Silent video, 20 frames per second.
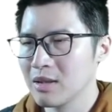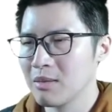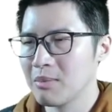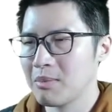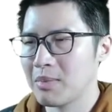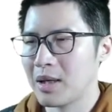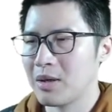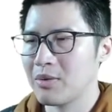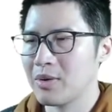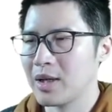
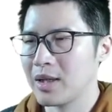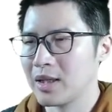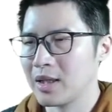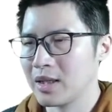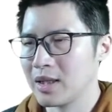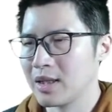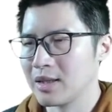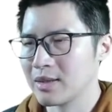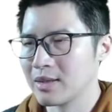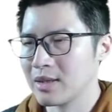by
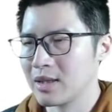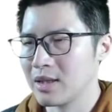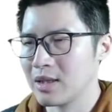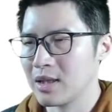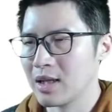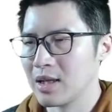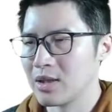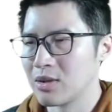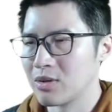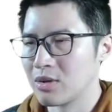running
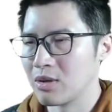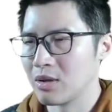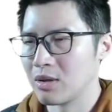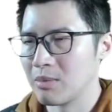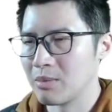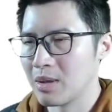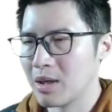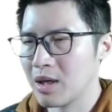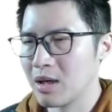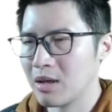
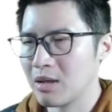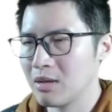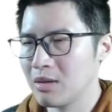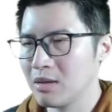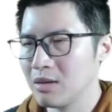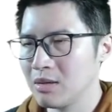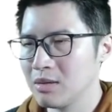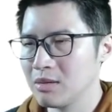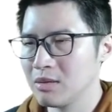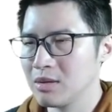
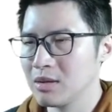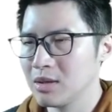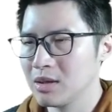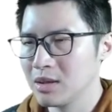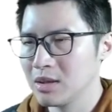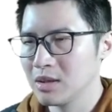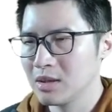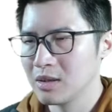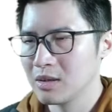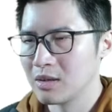
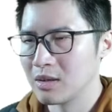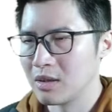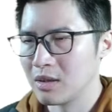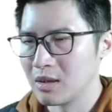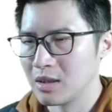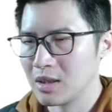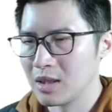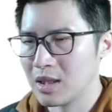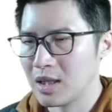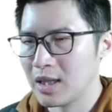
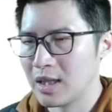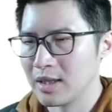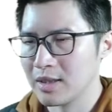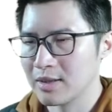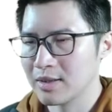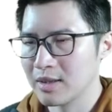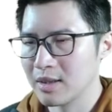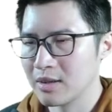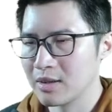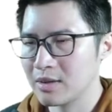
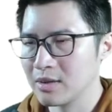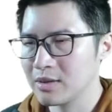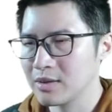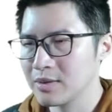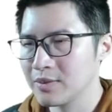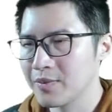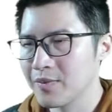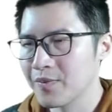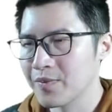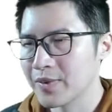sch.parallel.I0.